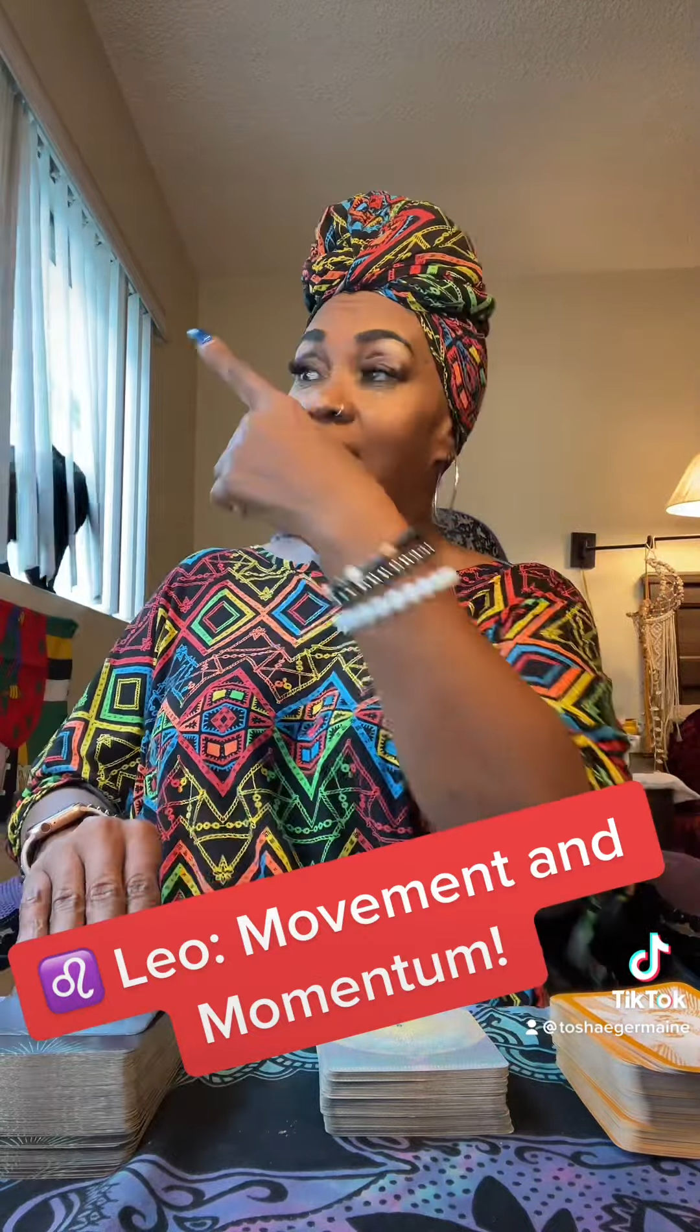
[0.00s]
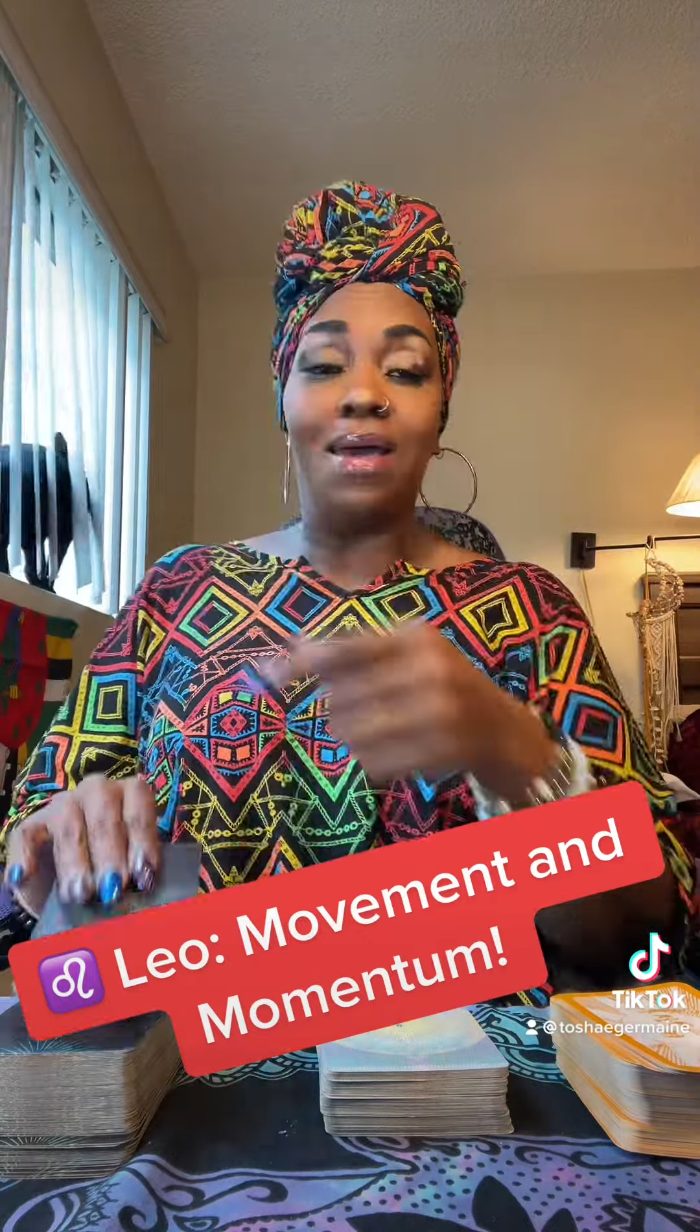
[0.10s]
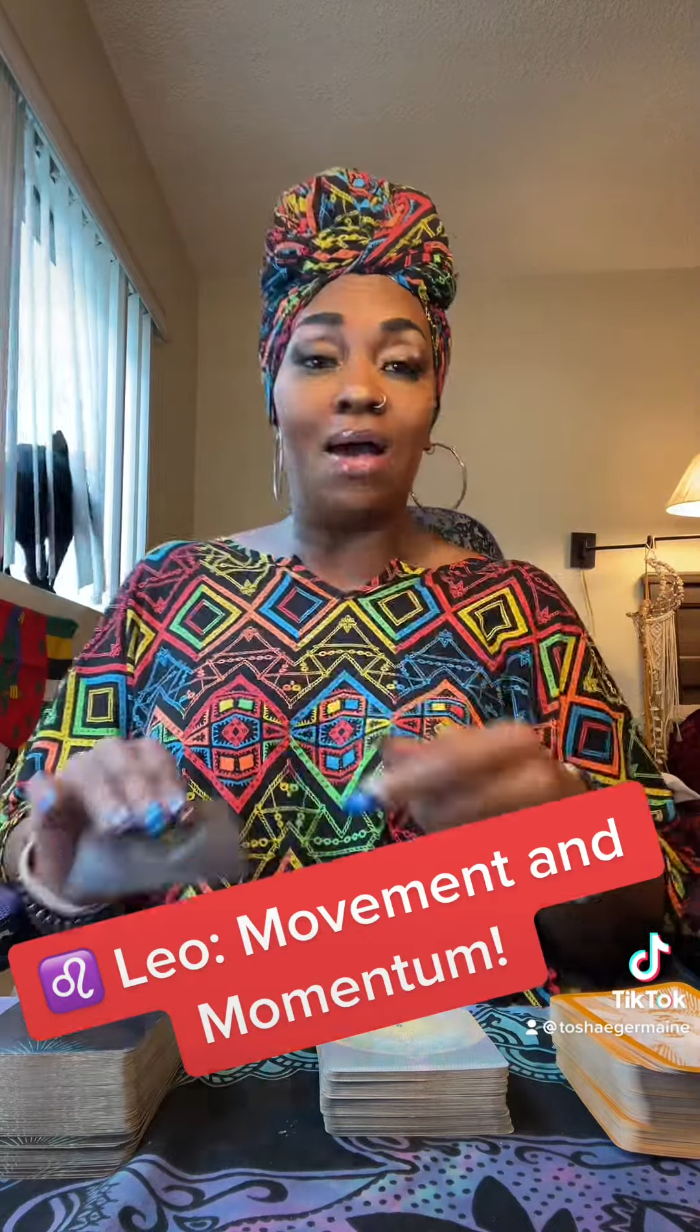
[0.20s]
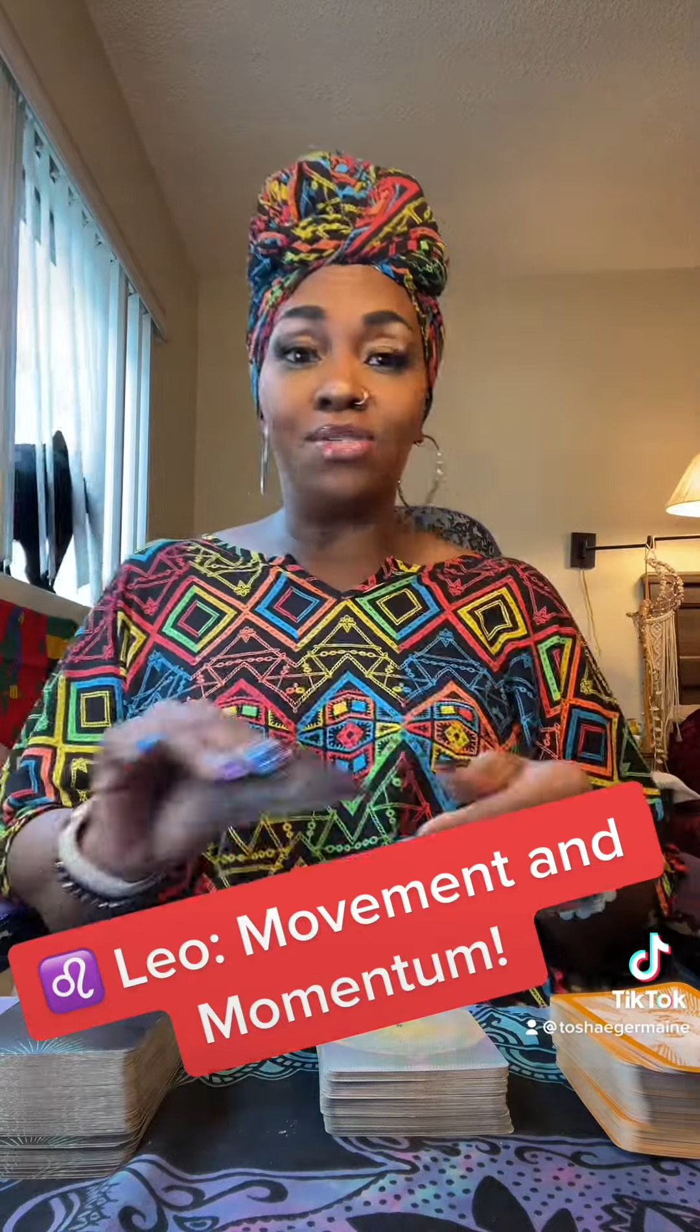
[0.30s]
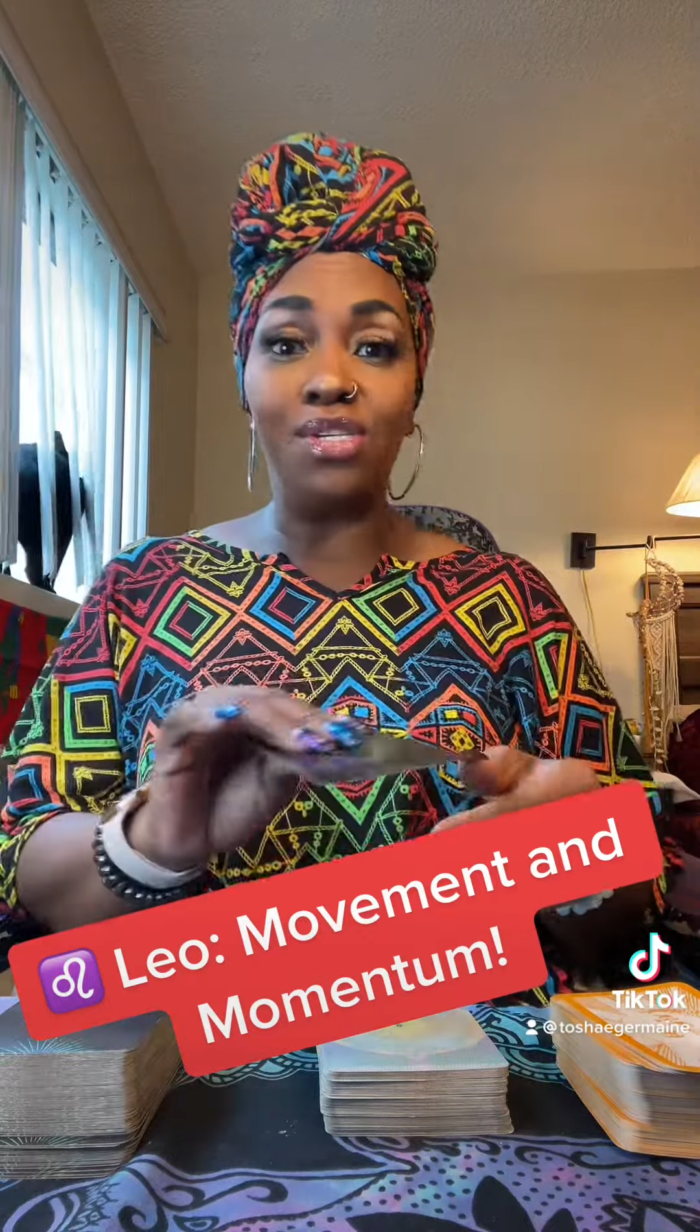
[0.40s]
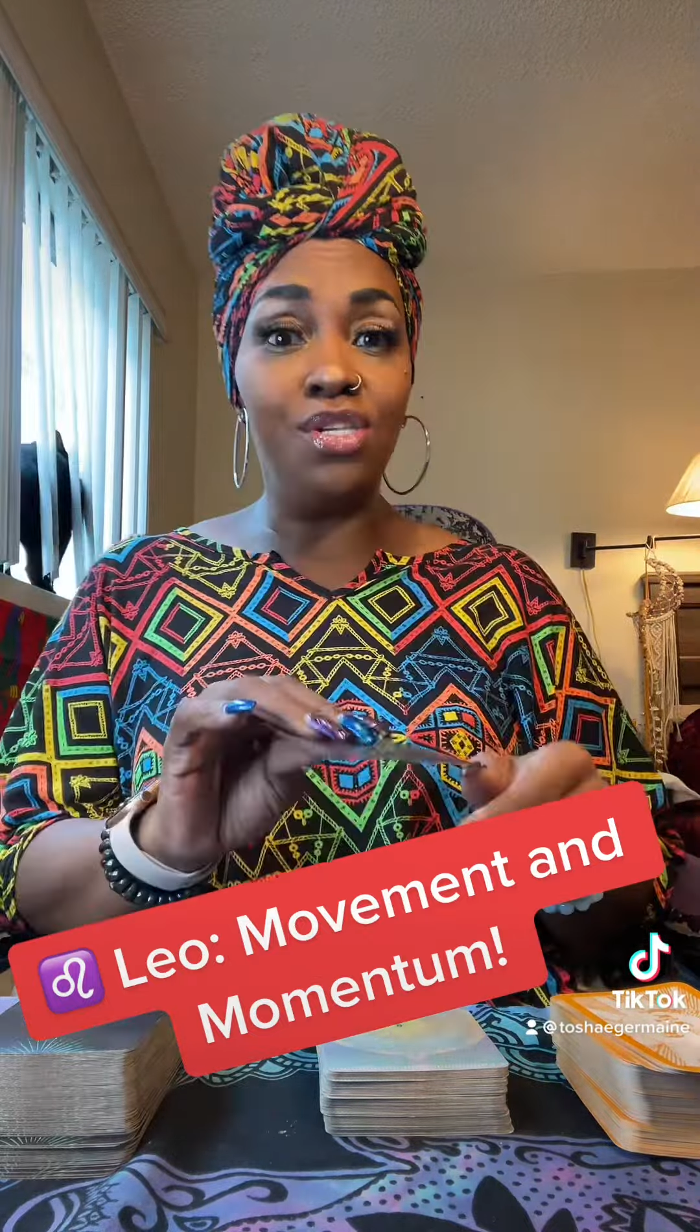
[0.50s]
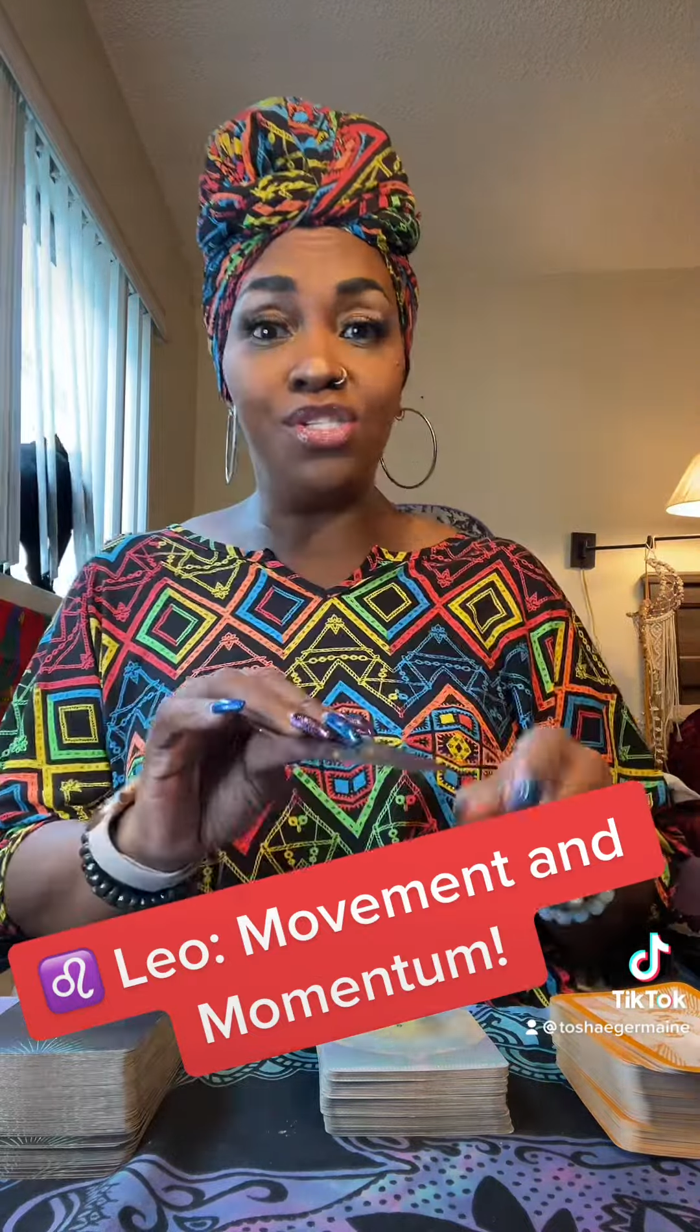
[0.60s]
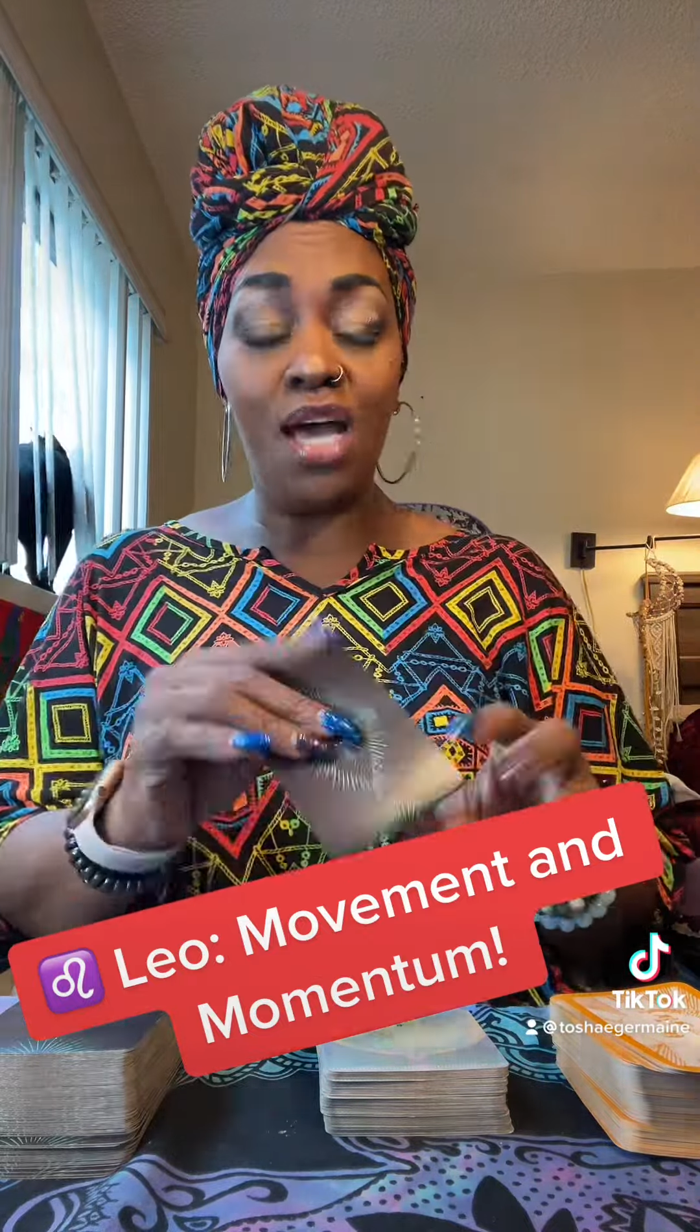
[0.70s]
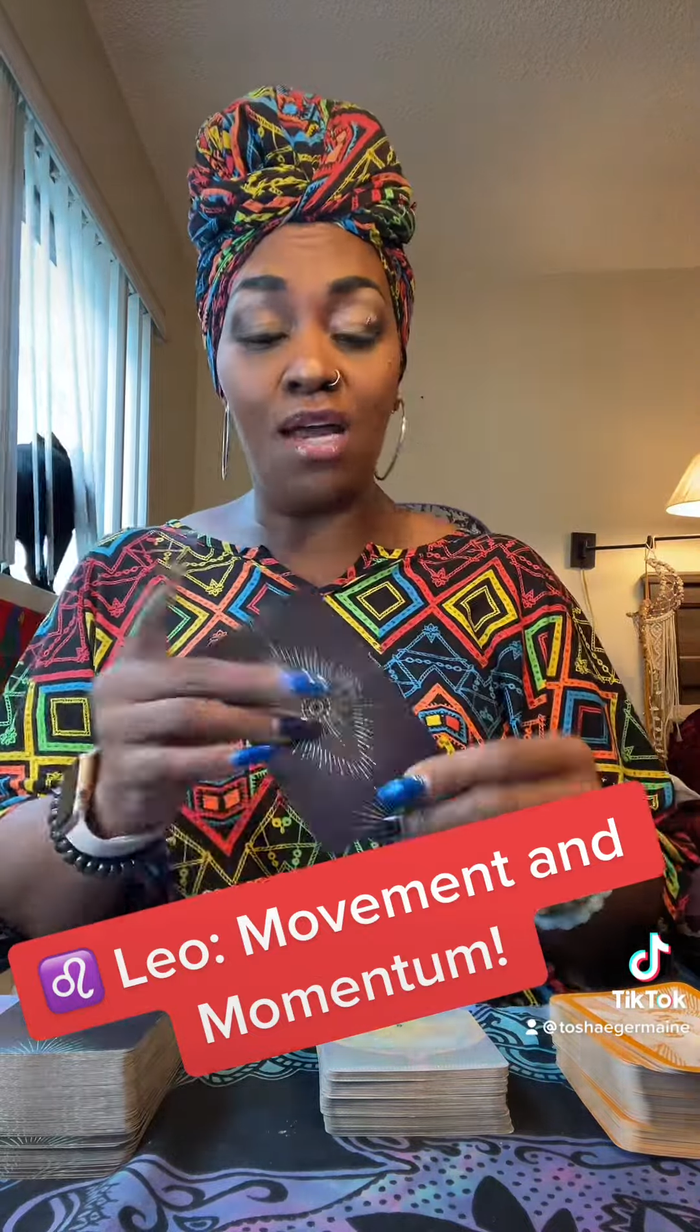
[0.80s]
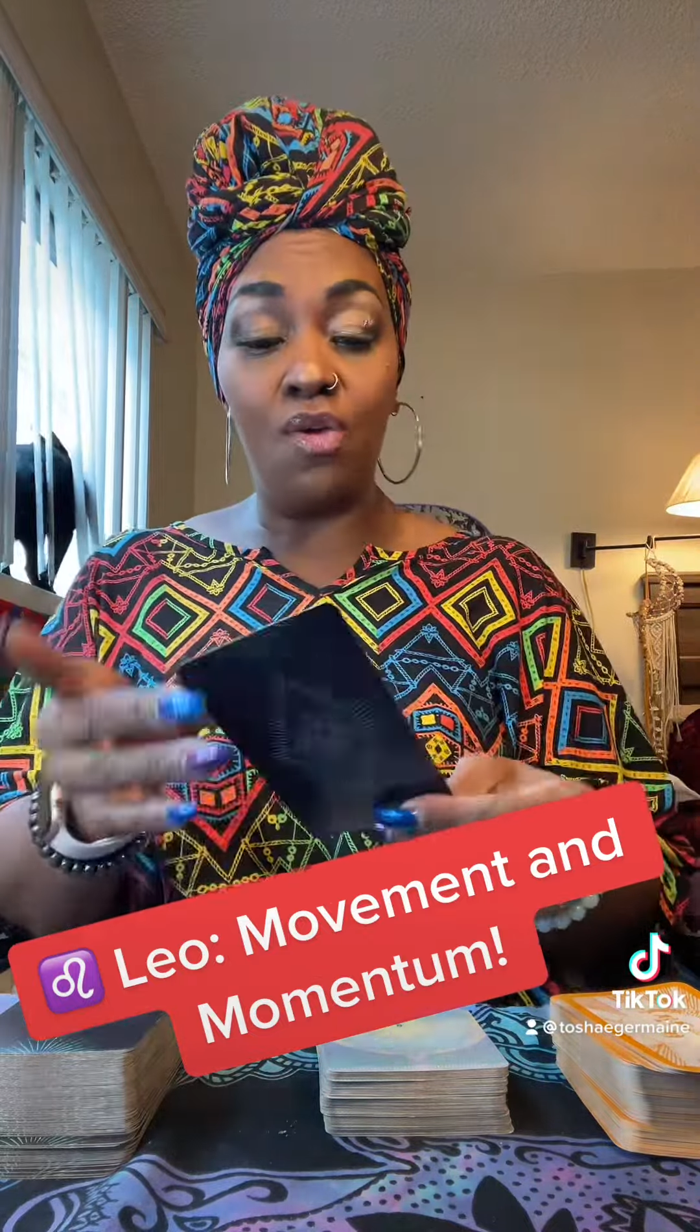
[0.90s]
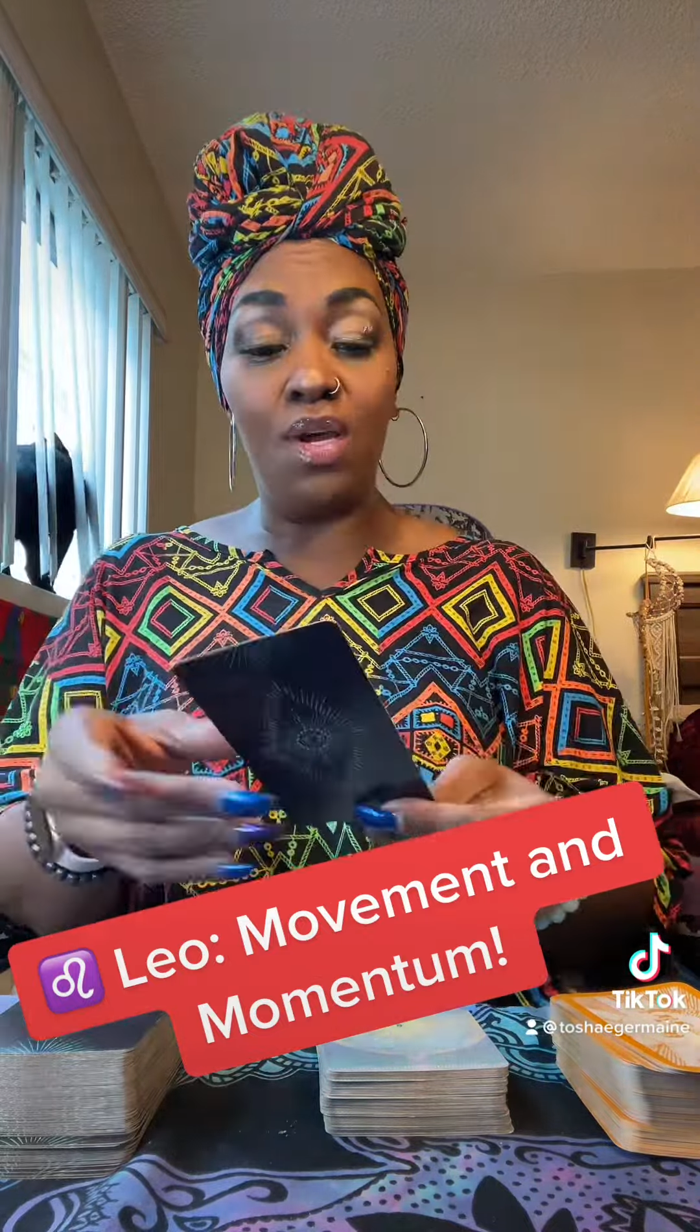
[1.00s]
Y'all see Shadow